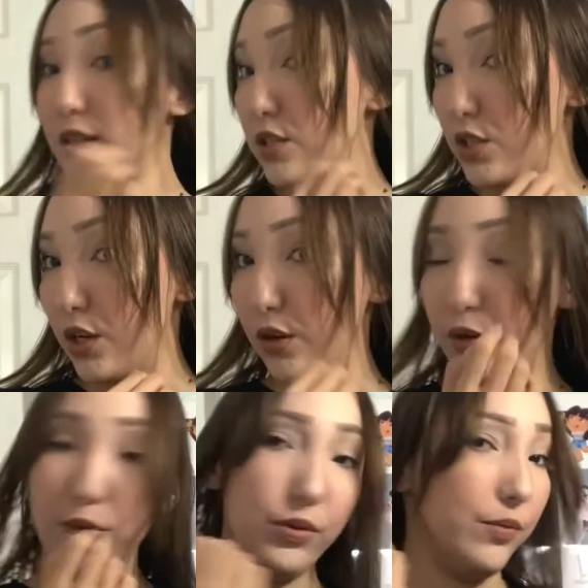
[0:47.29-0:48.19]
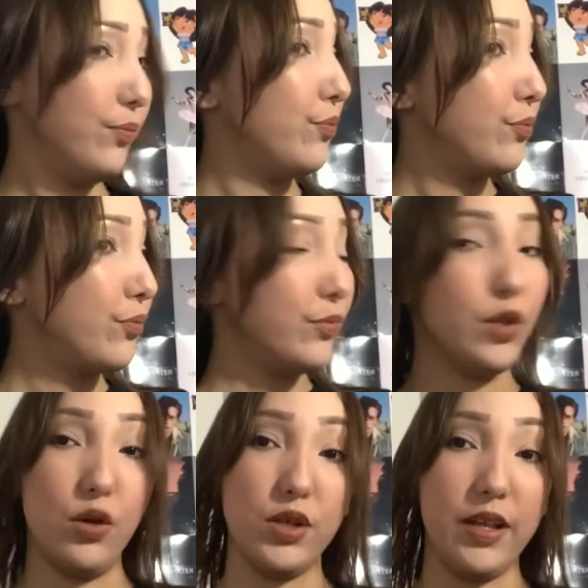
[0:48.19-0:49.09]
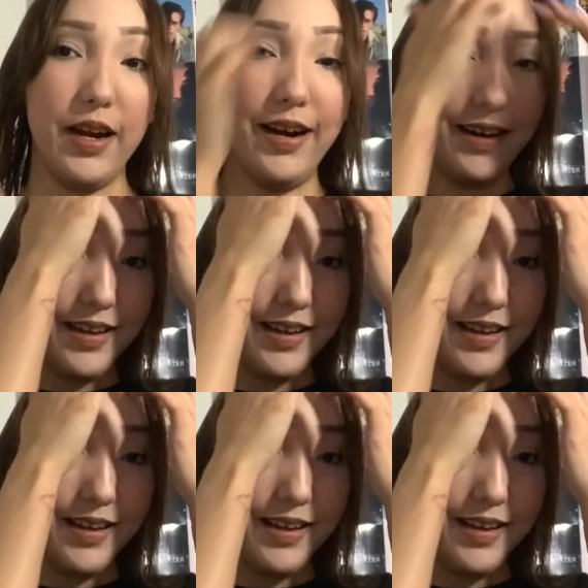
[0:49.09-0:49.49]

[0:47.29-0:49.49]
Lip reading: So those are there